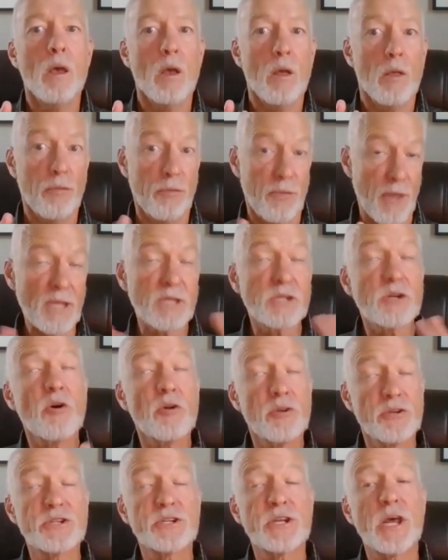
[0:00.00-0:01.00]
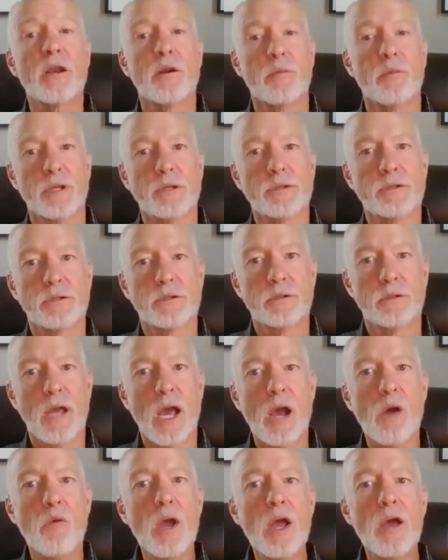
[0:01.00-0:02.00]
That's called settlement.
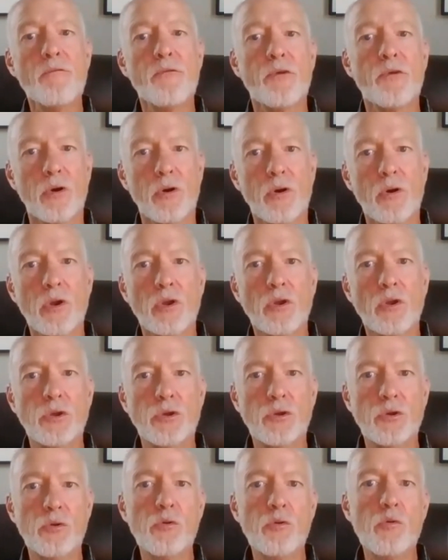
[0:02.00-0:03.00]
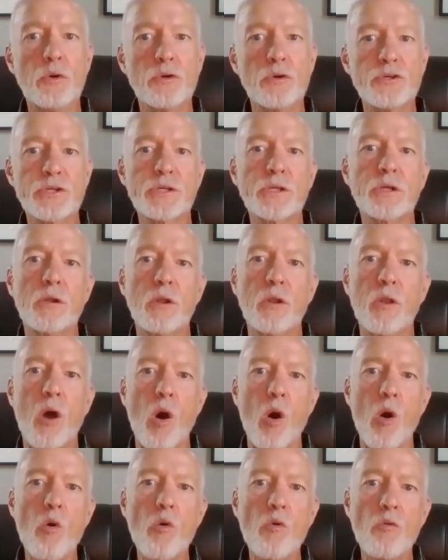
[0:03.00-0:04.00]
However, you will still
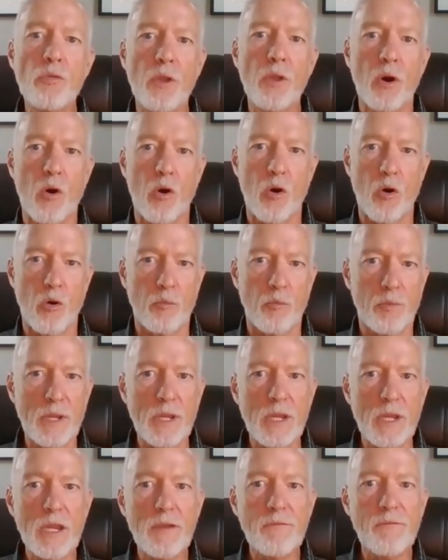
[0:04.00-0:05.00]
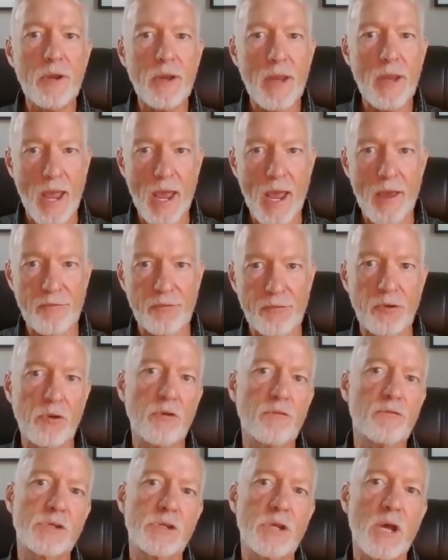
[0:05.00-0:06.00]
own the home even after
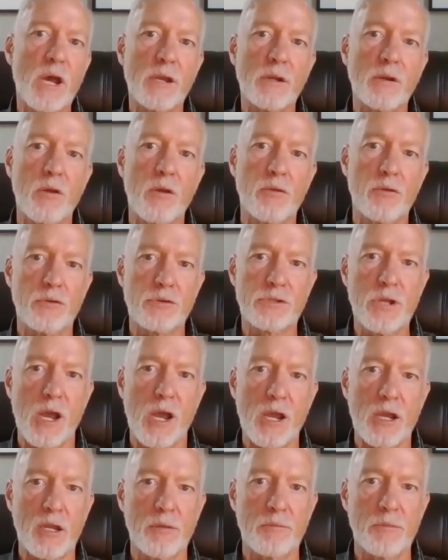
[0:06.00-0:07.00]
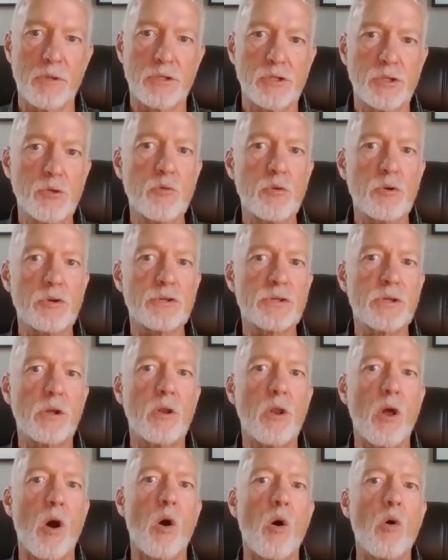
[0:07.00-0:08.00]
you've signed all those documents. You will
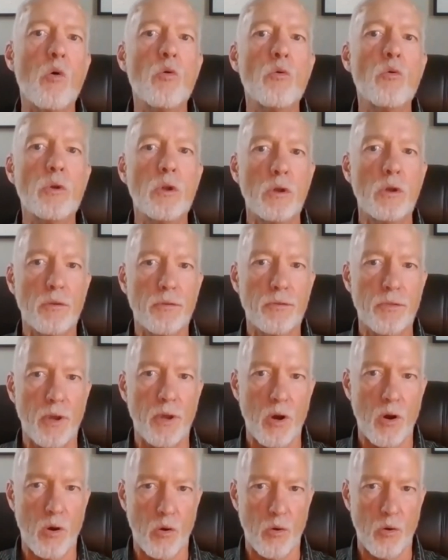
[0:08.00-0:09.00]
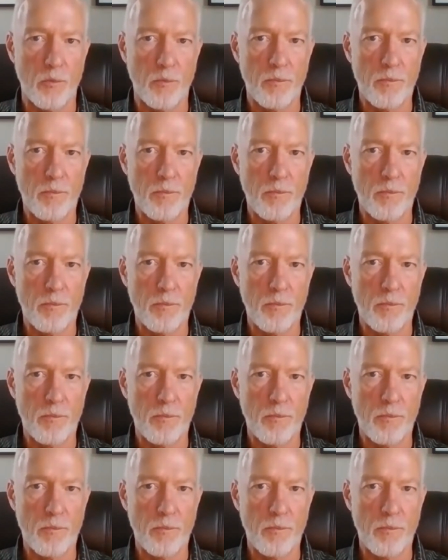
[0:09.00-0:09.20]
still own the home